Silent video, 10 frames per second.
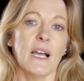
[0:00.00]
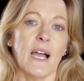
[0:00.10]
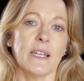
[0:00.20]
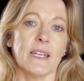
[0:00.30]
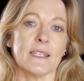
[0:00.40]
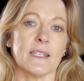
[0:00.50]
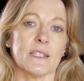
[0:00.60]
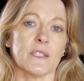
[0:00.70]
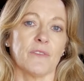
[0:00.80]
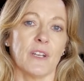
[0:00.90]
and
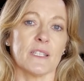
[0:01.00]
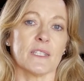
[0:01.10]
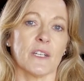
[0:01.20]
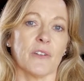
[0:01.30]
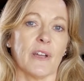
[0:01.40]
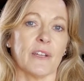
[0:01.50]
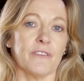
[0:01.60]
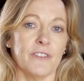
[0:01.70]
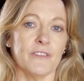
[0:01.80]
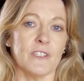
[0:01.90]
assets of less than around
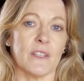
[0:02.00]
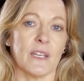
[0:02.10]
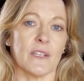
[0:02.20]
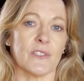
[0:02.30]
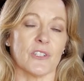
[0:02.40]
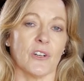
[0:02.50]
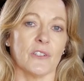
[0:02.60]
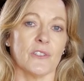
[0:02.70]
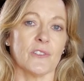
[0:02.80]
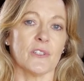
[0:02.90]

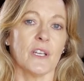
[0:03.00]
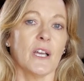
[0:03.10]
$50,000,